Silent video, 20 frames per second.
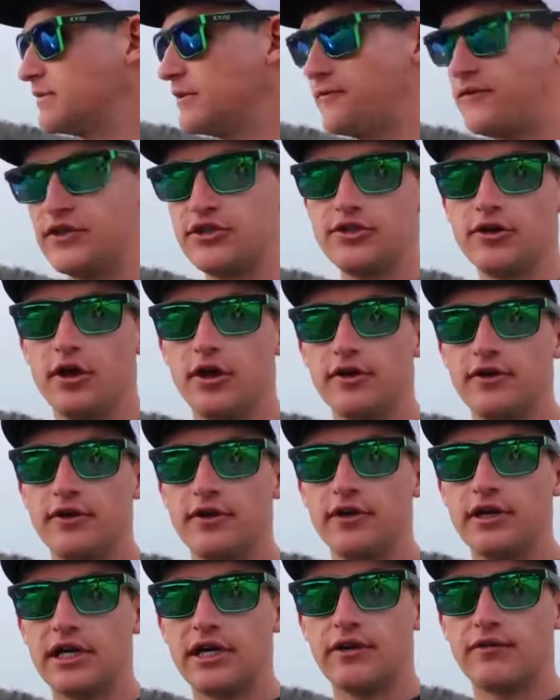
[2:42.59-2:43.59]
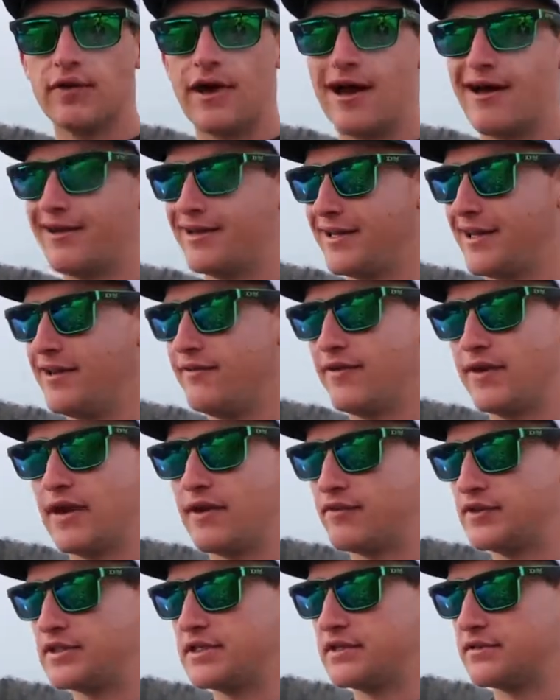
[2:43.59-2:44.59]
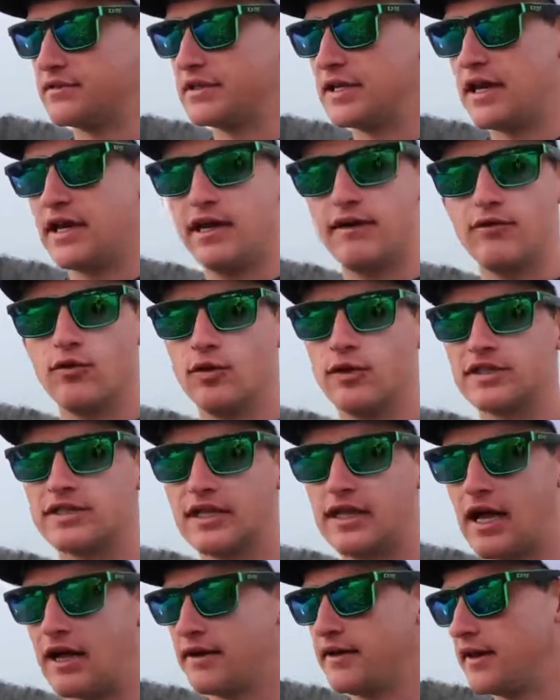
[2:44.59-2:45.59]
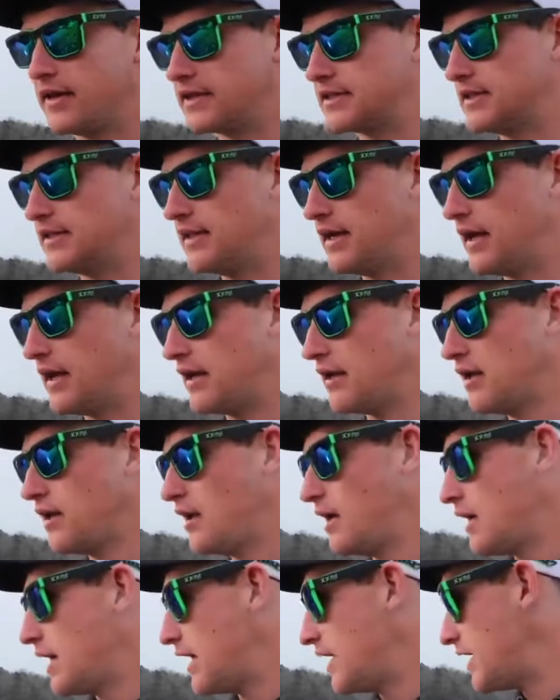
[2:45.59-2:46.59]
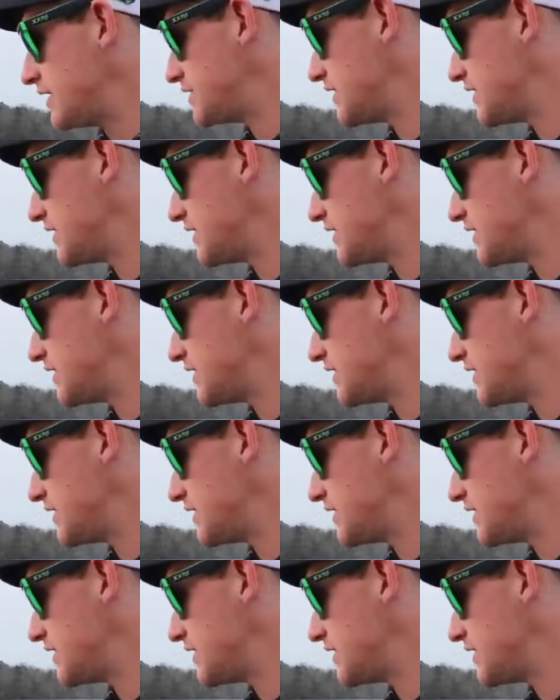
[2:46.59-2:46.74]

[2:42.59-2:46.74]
But fish are under there year round, even every single day, even when it's cloudy like today. And